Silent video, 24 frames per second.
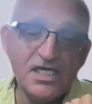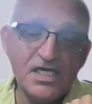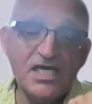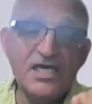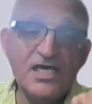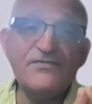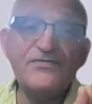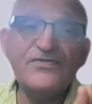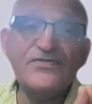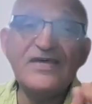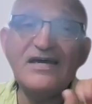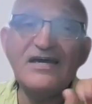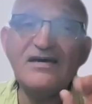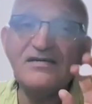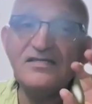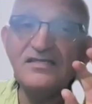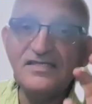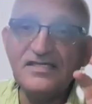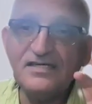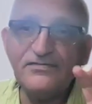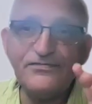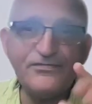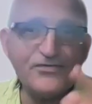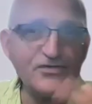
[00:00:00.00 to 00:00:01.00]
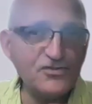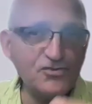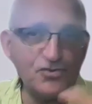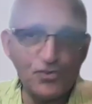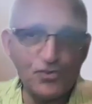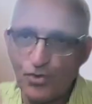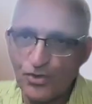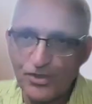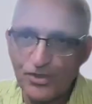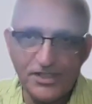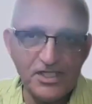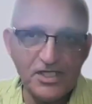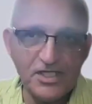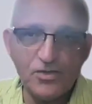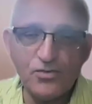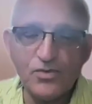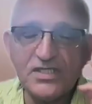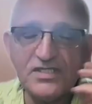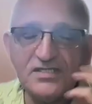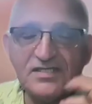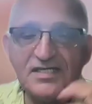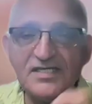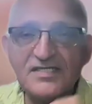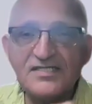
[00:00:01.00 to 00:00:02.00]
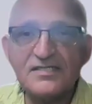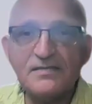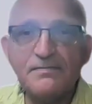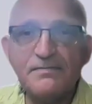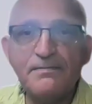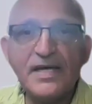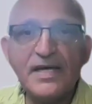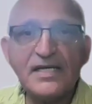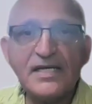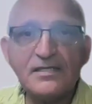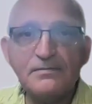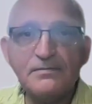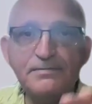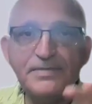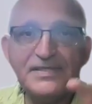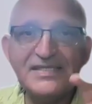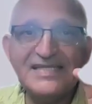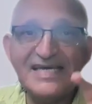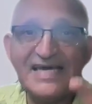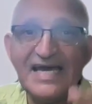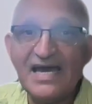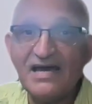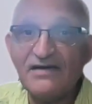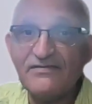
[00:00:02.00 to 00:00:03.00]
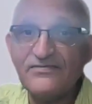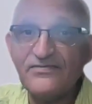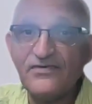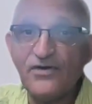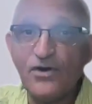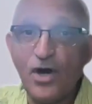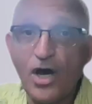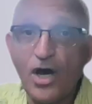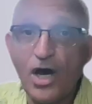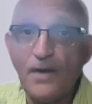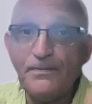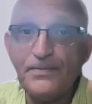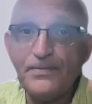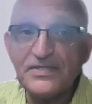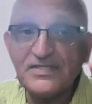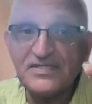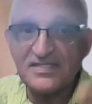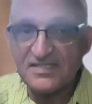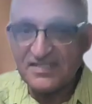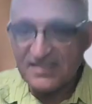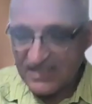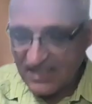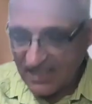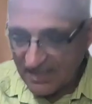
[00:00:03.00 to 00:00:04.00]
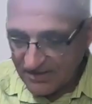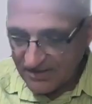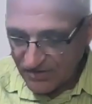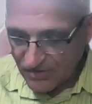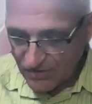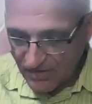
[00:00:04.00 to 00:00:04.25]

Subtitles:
If they are different or equal, it doesn't matter, but they have opposite signs.